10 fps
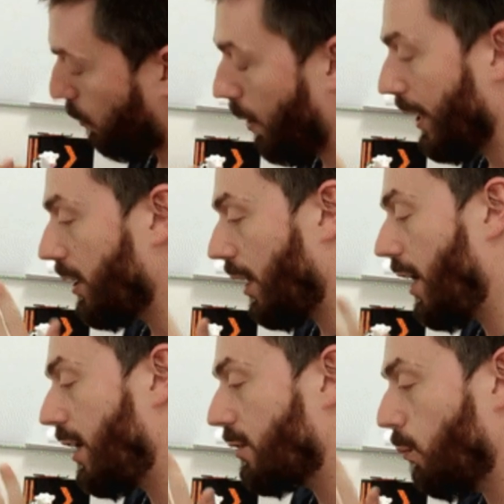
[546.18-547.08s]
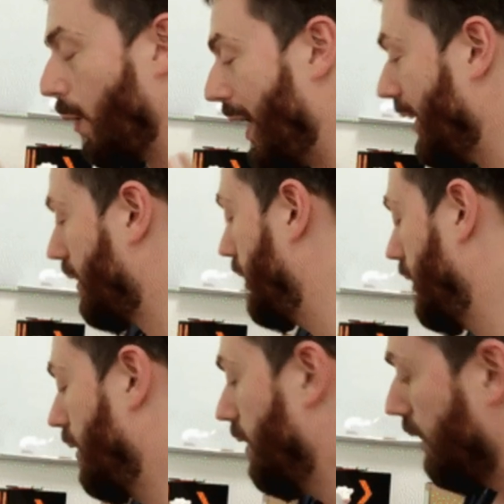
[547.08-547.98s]
and sent it to Seagate
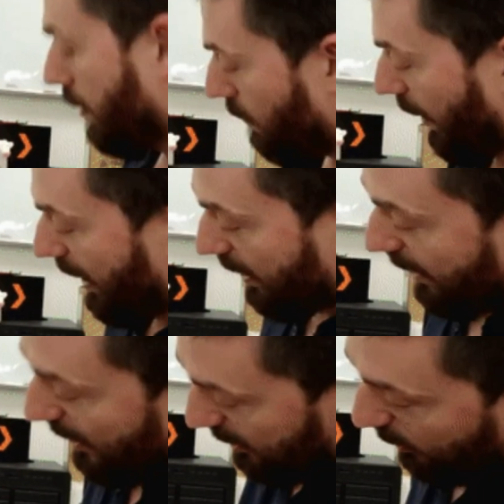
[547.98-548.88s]
there. When it comes